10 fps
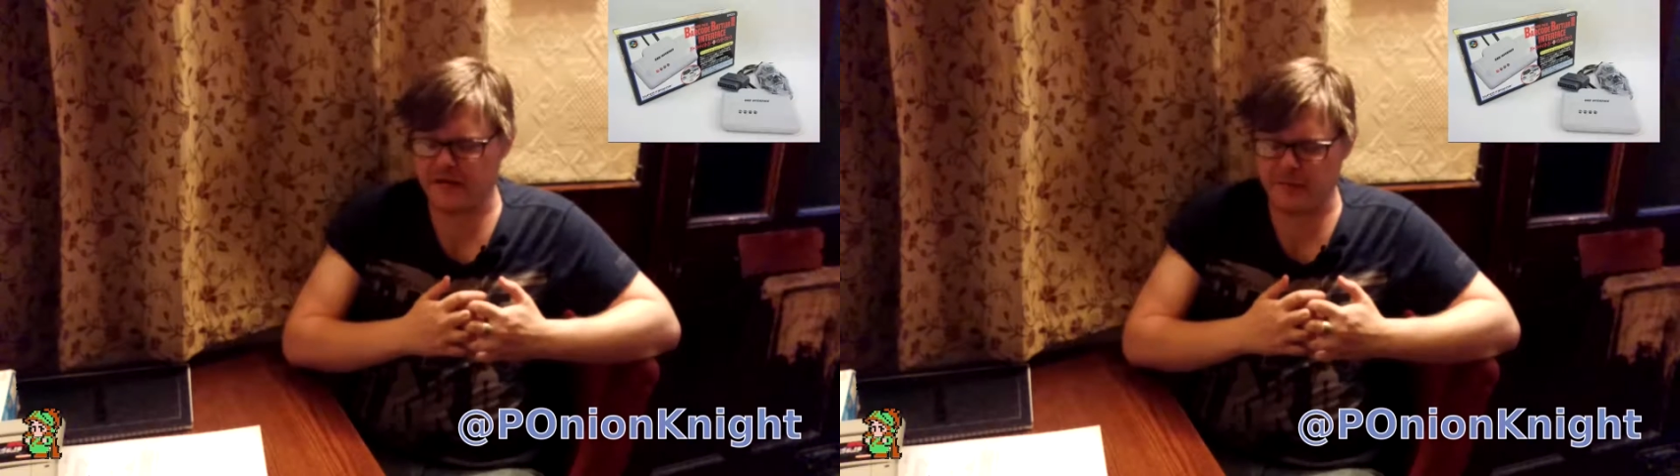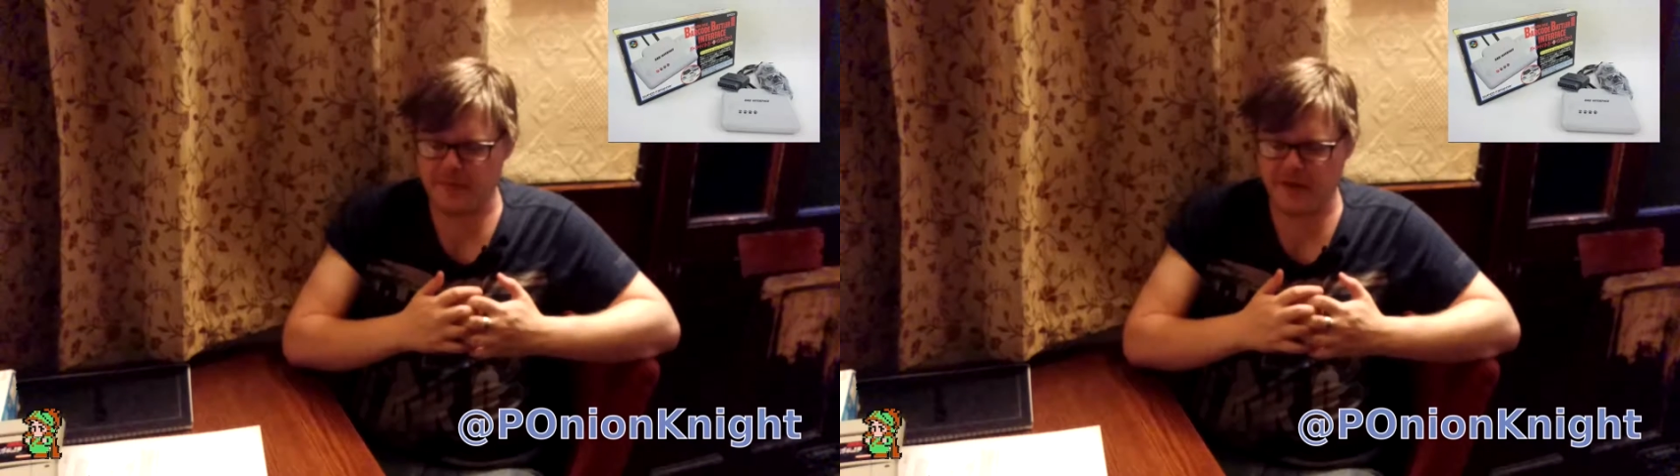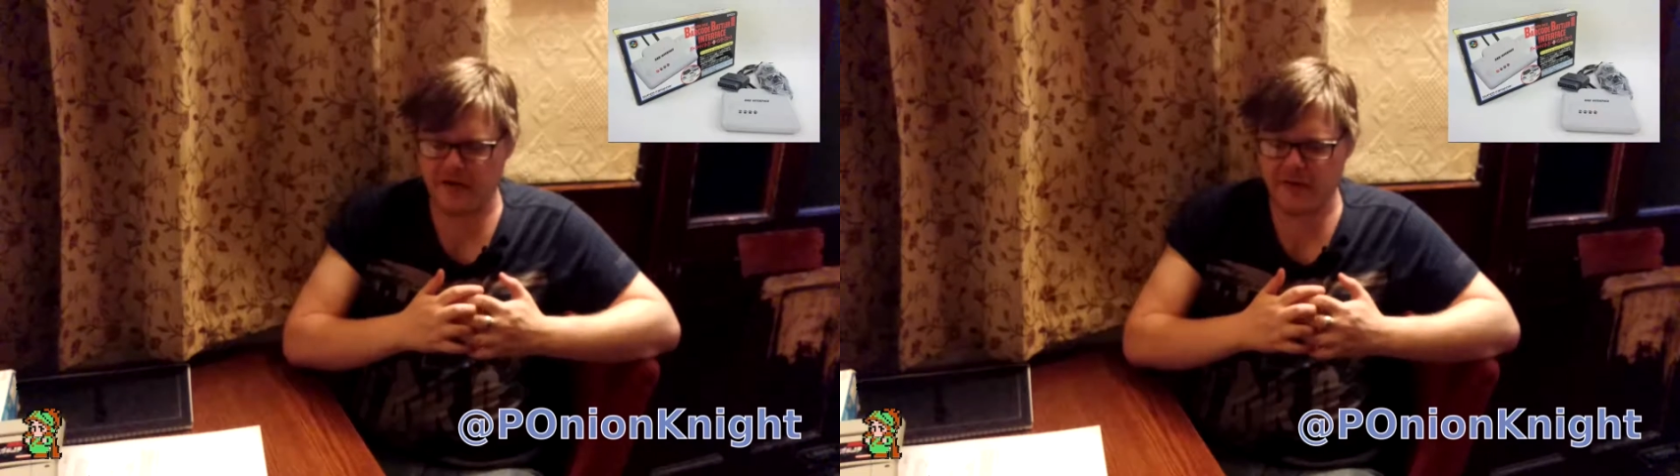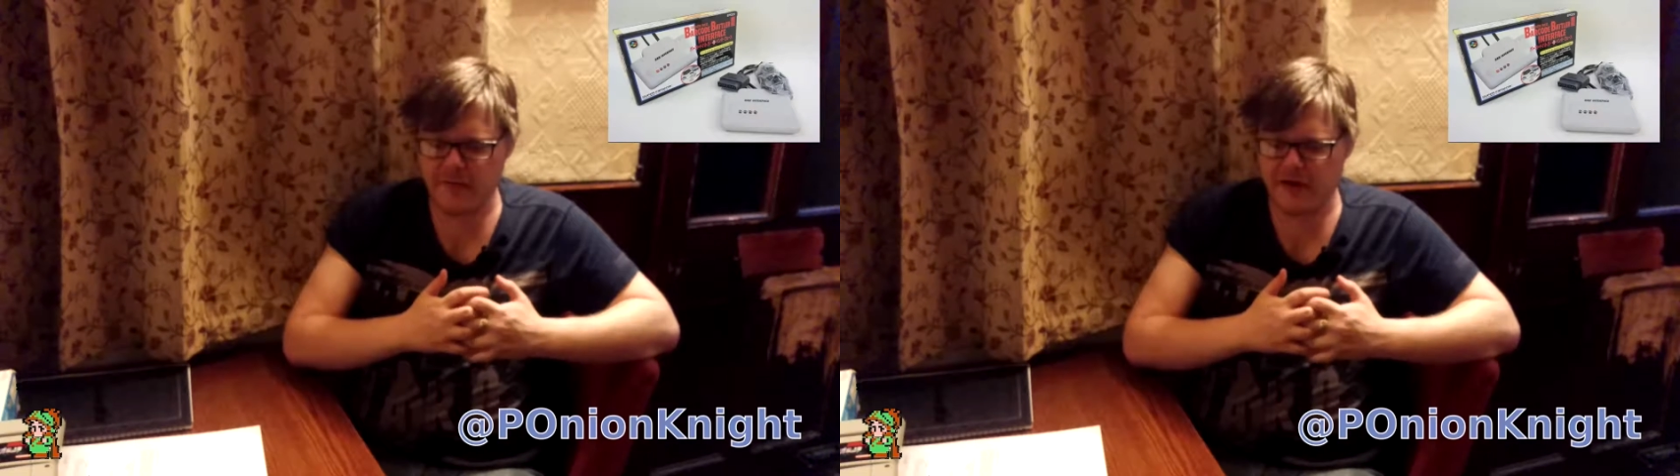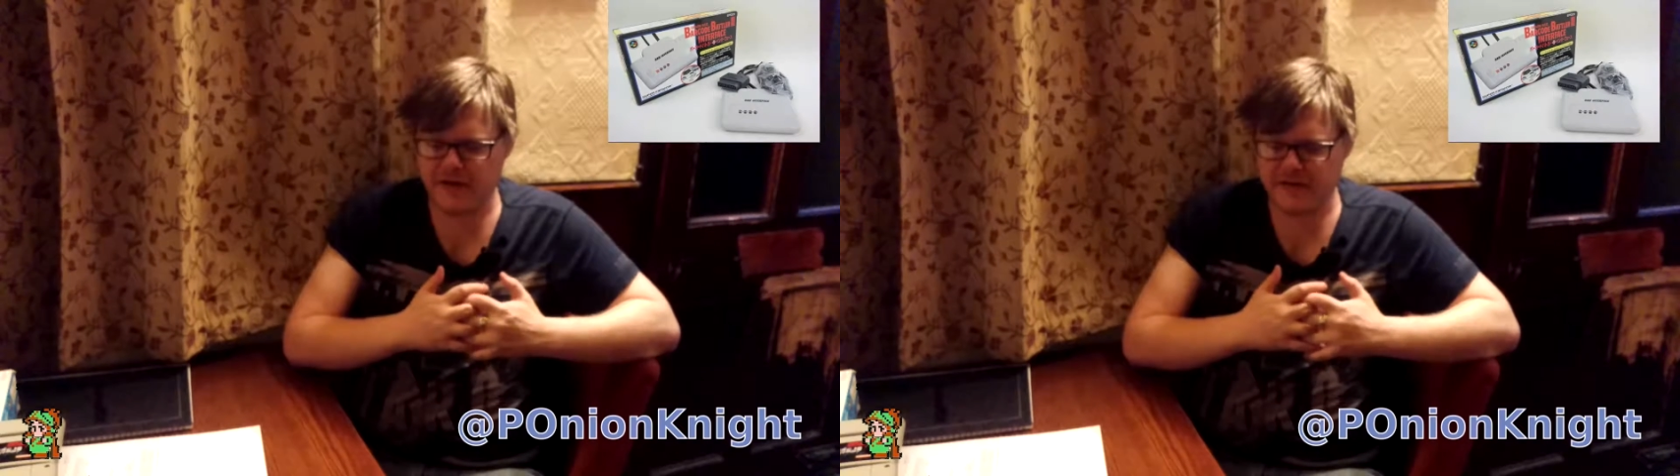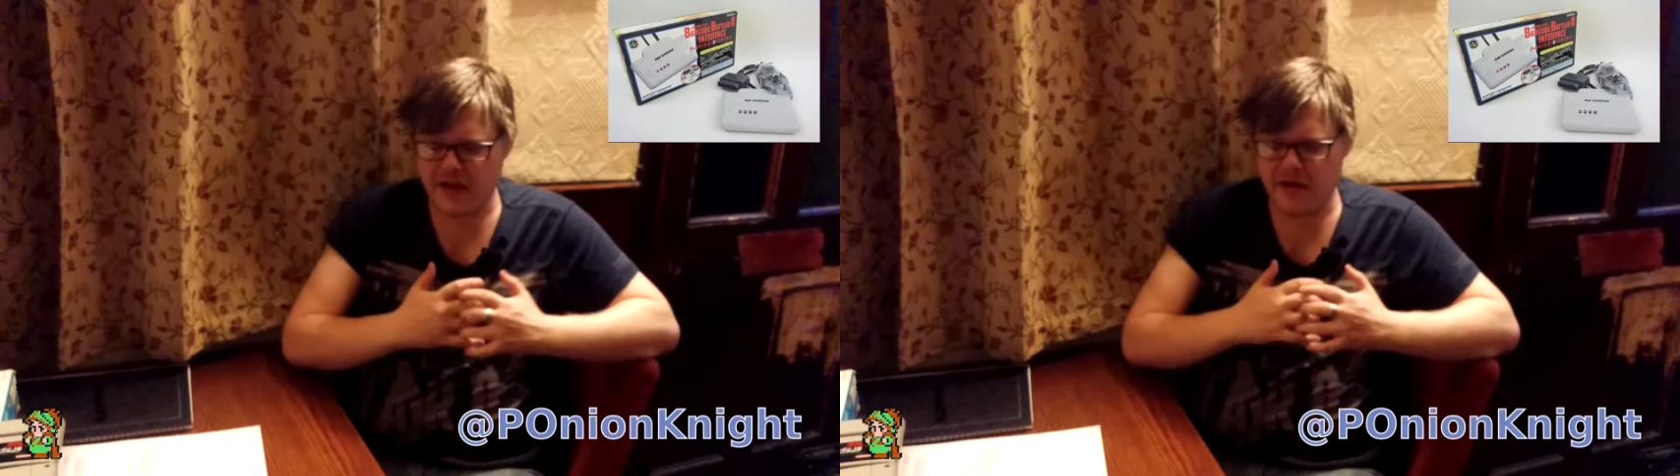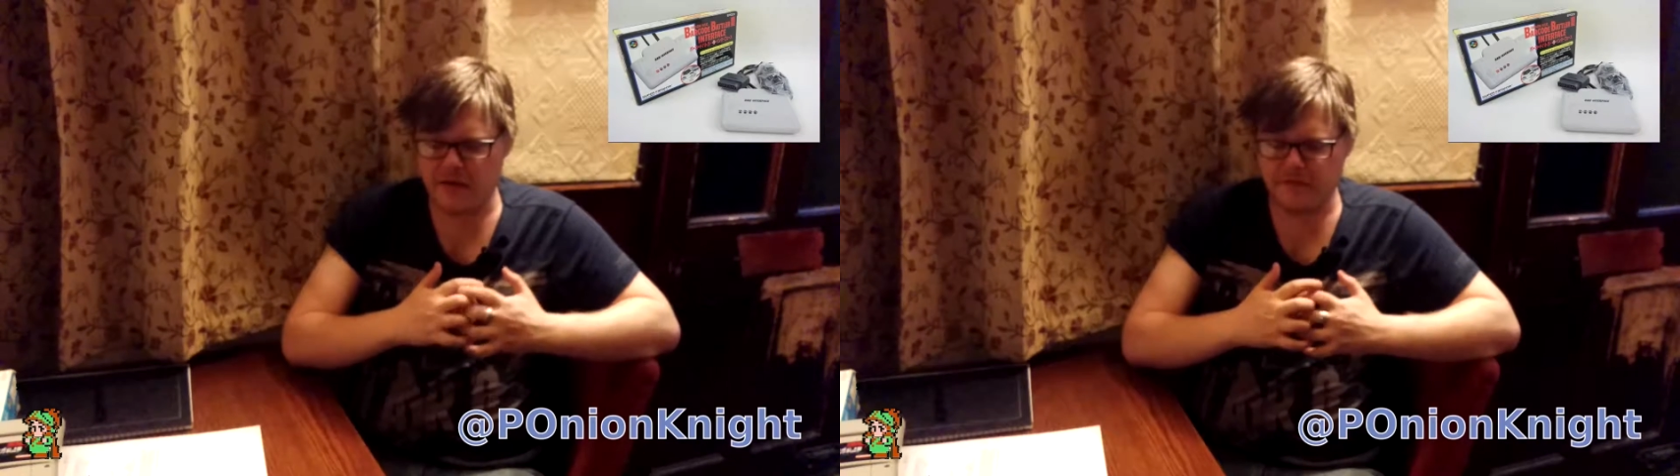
I mean, bearing in mind it's getting